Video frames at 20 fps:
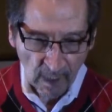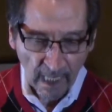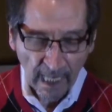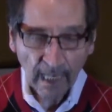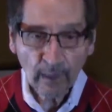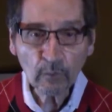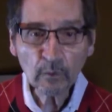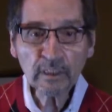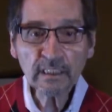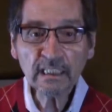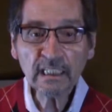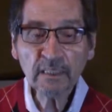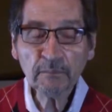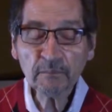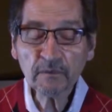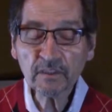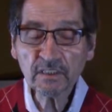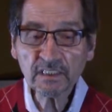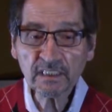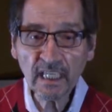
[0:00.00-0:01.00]
And we
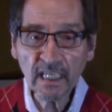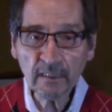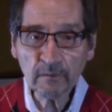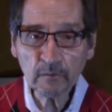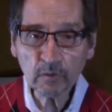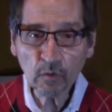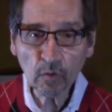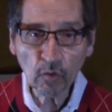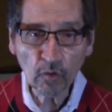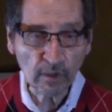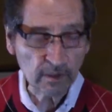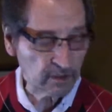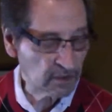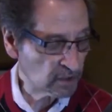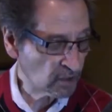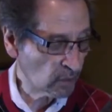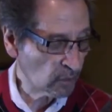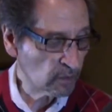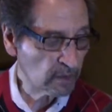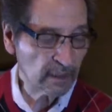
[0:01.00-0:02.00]
keep the same chords.
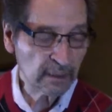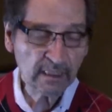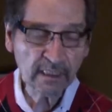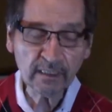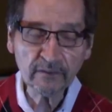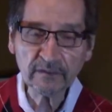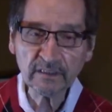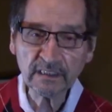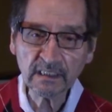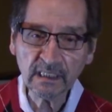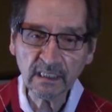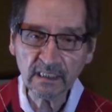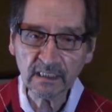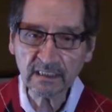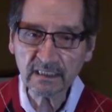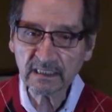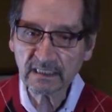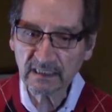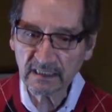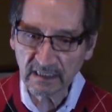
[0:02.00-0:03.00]
So in the key of C,
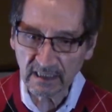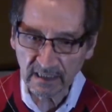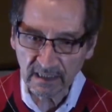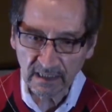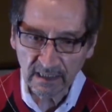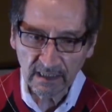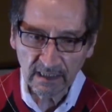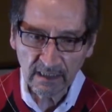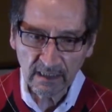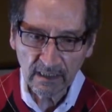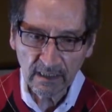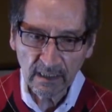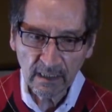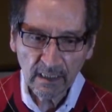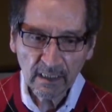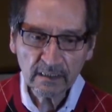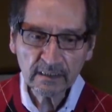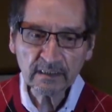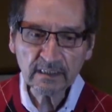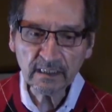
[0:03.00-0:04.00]
it's C,
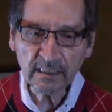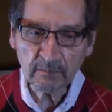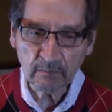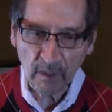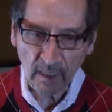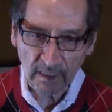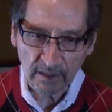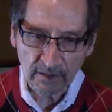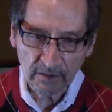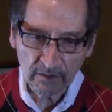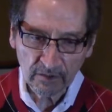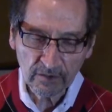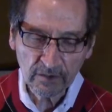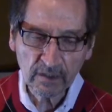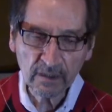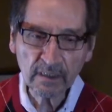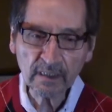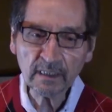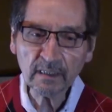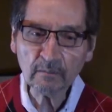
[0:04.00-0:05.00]
D minor,
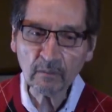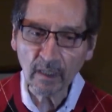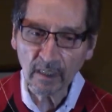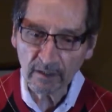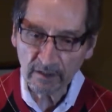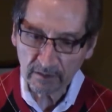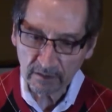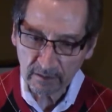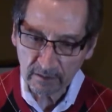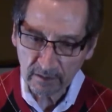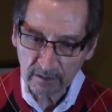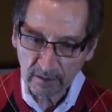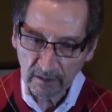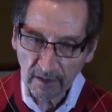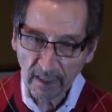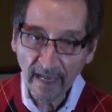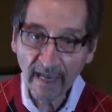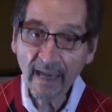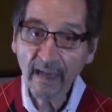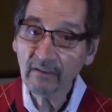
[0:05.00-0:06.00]
E minor,
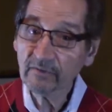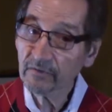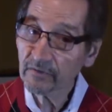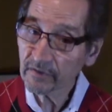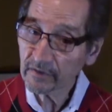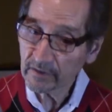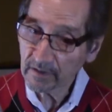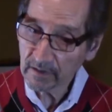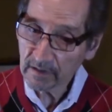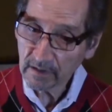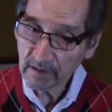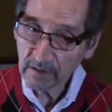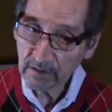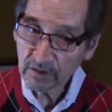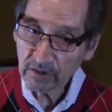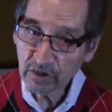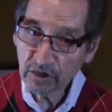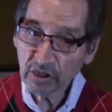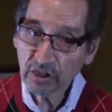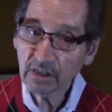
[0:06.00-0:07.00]
F,
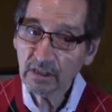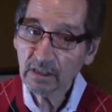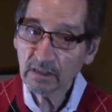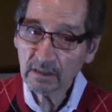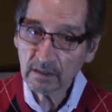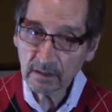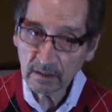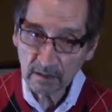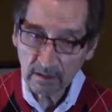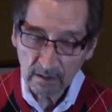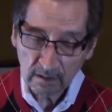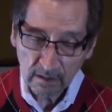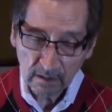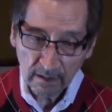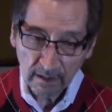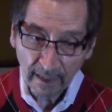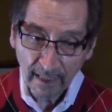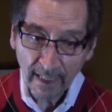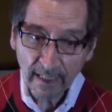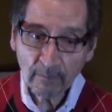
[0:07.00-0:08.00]
G,
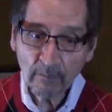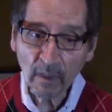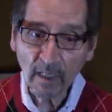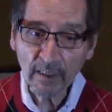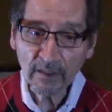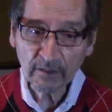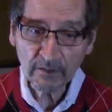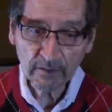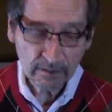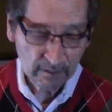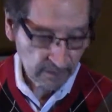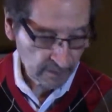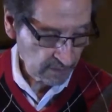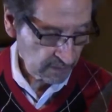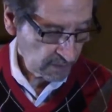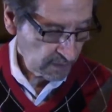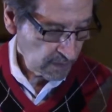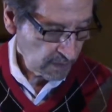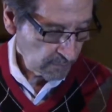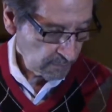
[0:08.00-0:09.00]
A minor,
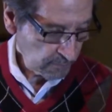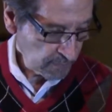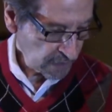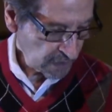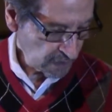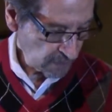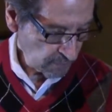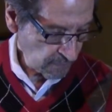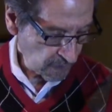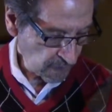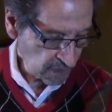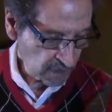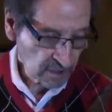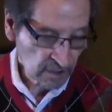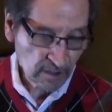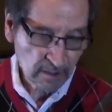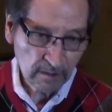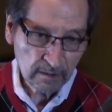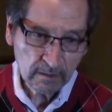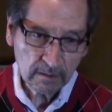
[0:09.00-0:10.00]
B
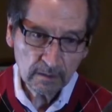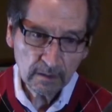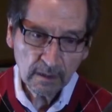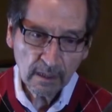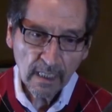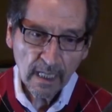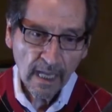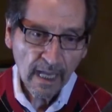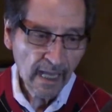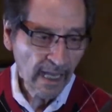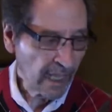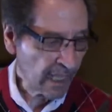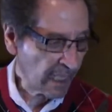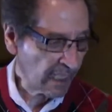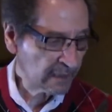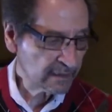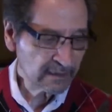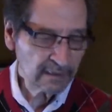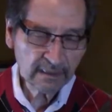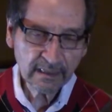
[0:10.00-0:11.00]
diminished,
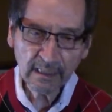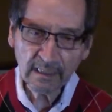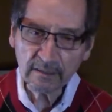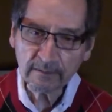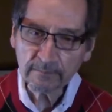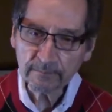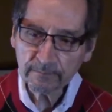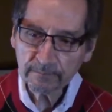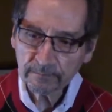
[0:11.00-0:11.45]
and C.